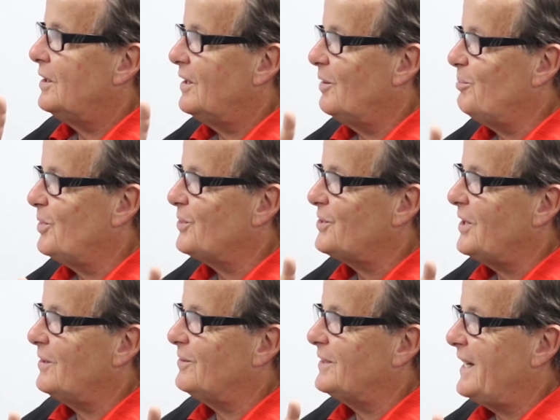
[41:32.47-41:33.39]
of
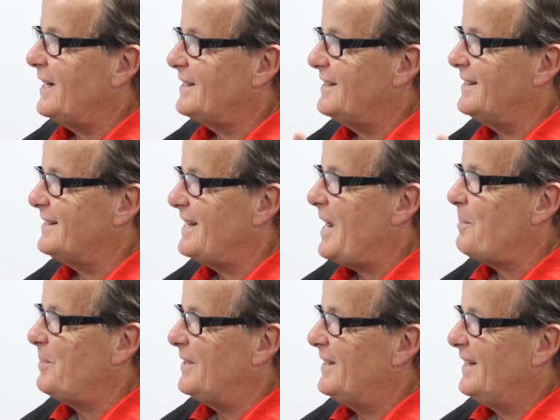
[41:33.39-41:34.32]
motorcycle accidents
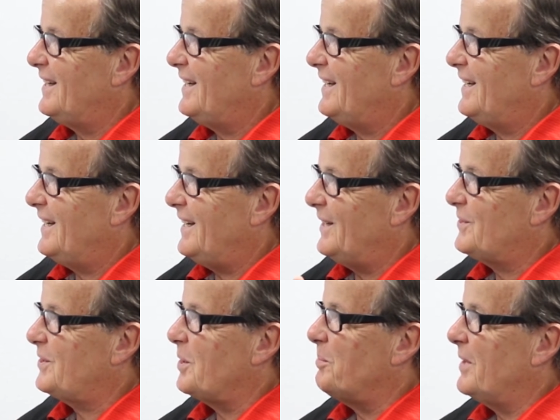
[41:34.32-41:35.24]
happen. Is
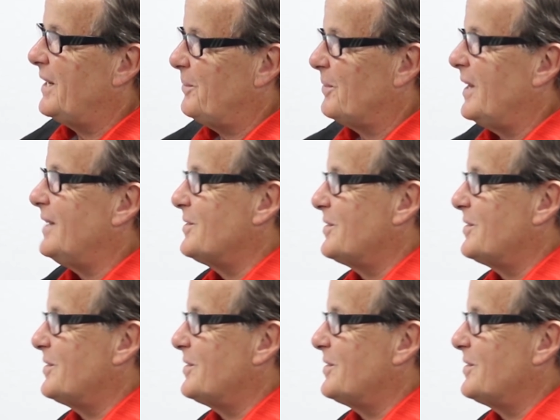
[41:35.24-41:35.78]
somebody riding